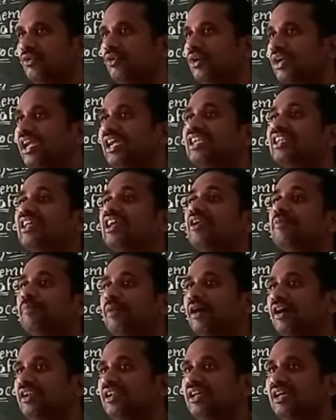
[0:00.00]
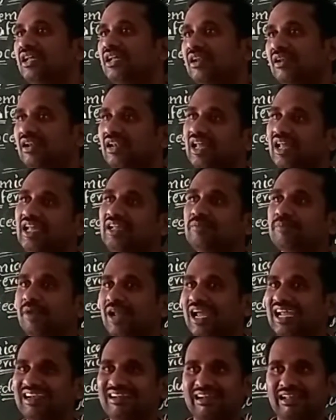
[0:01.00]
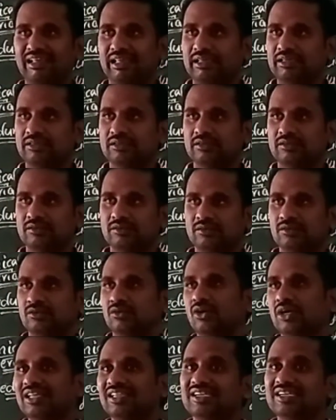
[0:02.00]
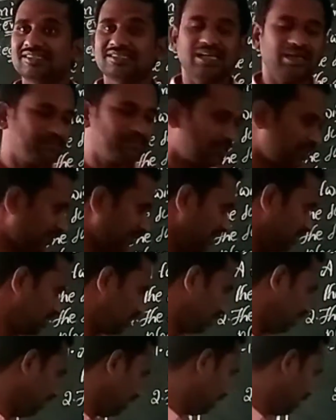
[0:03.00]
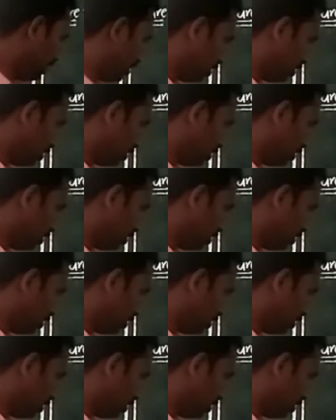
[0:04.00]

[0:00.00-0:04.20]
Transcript: Okay, it can burn like brightly. Okay, that's the observation.